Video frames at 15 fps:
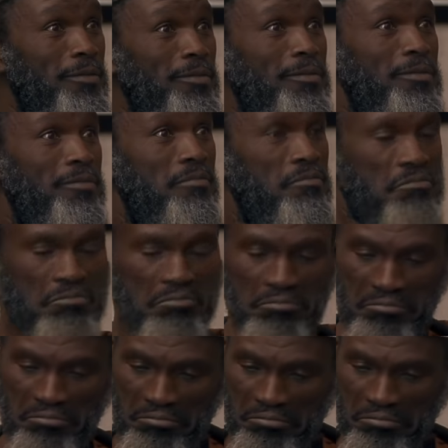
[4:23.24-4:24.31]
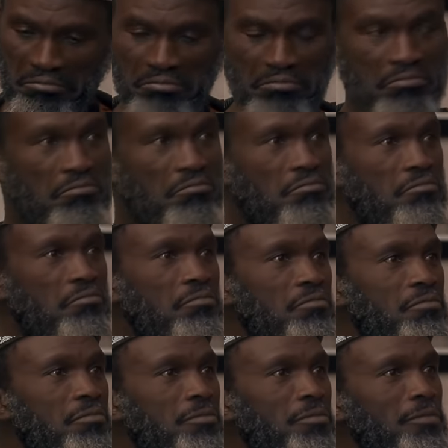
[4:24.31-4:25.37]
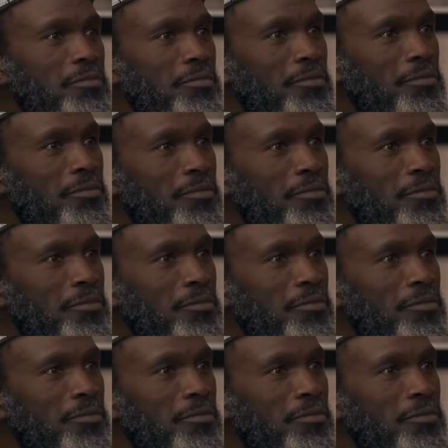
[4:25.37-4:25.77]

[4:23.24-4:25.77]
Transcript: If this virus hits you once, or if